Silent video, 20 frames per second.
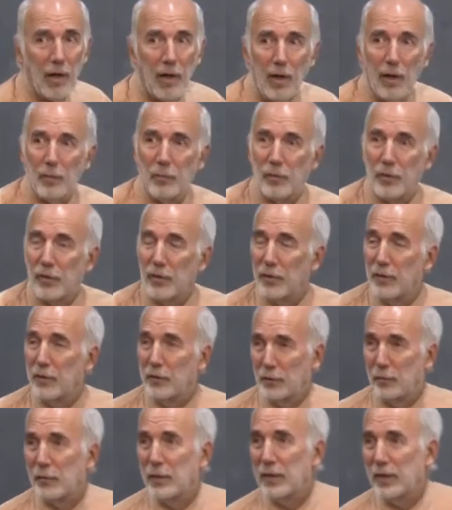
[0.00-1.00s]
I'll put a little
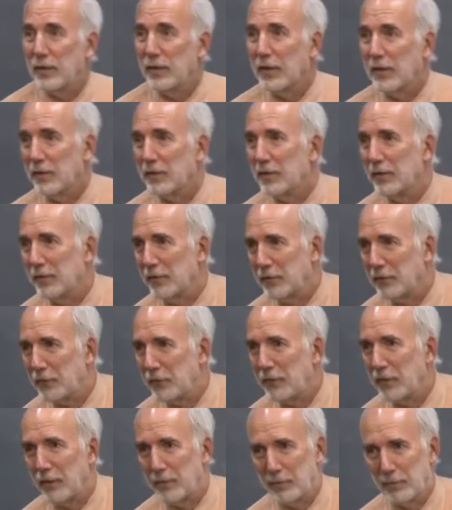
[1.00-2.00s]
Greek letter here
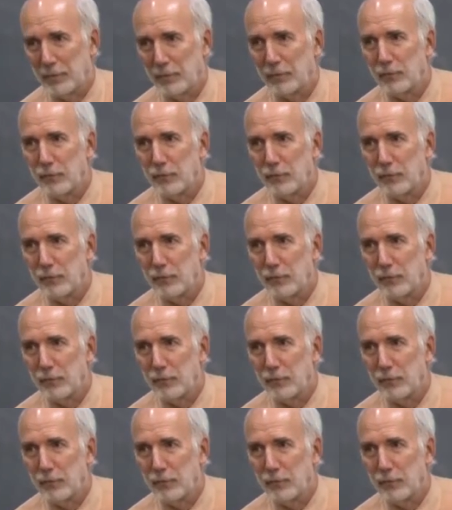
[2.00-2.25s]
instead of it,